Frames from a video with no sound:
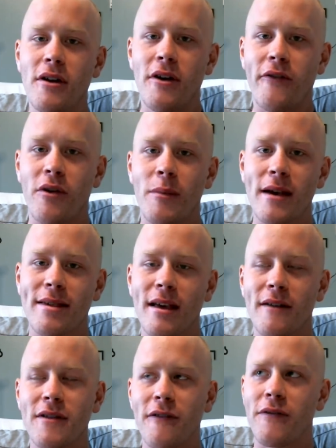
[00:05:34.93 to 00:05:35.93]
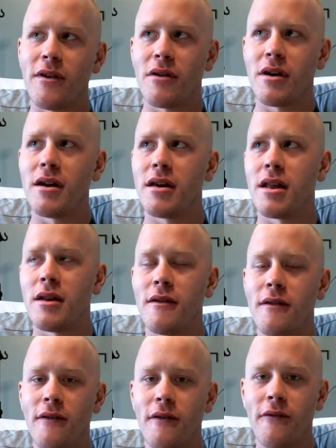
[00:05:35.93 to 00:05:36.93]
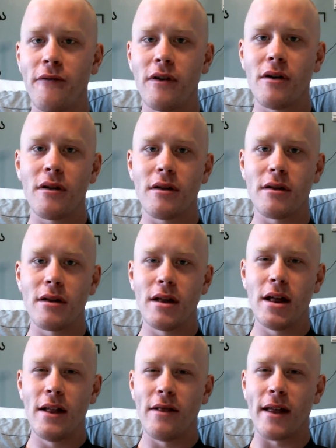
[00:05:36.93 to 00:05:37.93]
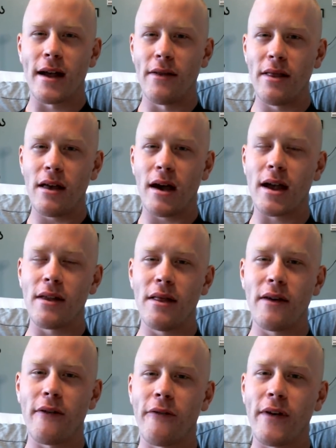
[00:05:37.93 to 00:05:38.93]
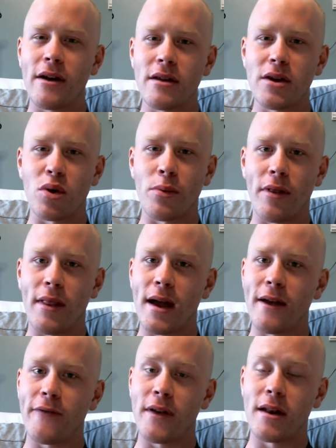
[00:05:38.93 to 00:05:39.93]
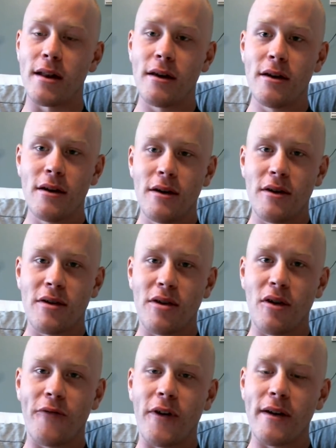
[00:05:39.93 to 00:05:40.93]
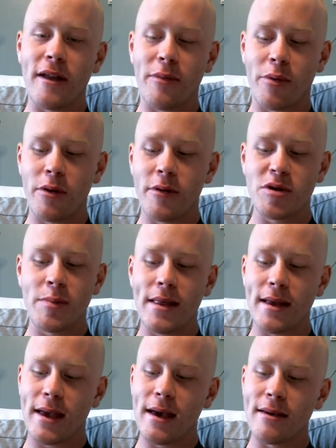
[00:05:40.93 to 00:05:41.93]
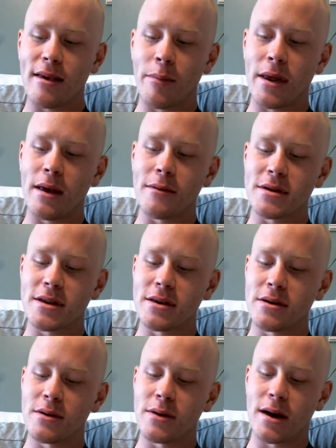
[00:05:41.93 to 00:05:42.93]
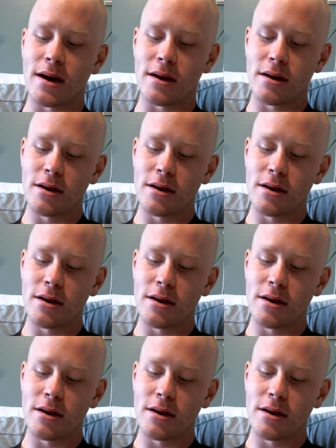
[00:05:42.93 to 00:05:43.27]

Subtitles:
for myself to feel good and feel like I can live a fairly normal life. And so far, that's pretty much been the case. I've been able to,